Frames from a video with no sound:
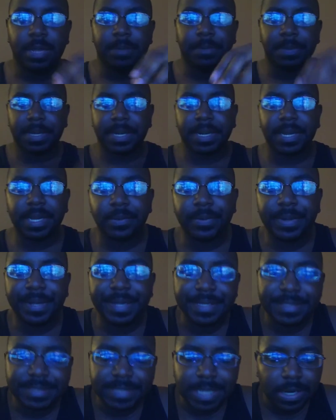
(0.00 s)
But
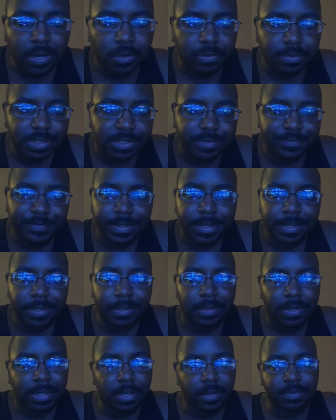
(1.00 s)
anyways, I hope this
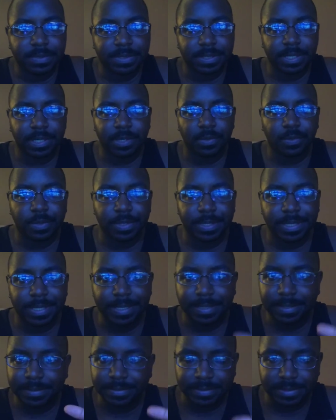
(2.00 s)
video helps anyone
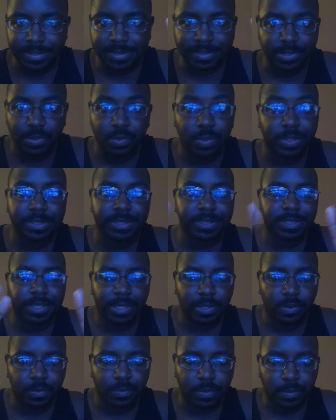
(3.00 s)
that is
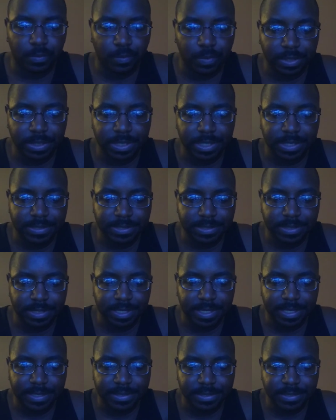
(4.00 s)
questioning what kinds of
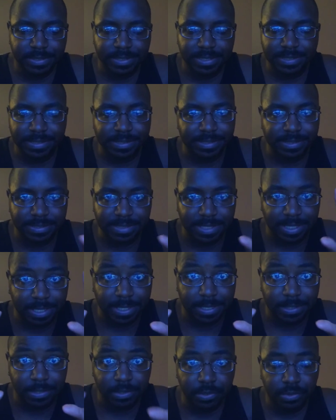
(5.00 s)
exercises they
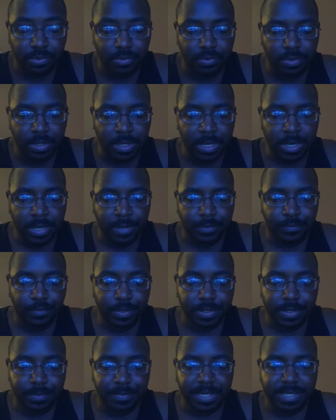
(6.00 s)
can do
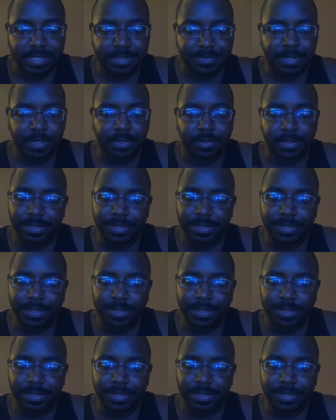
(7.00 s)
with the pacemaker.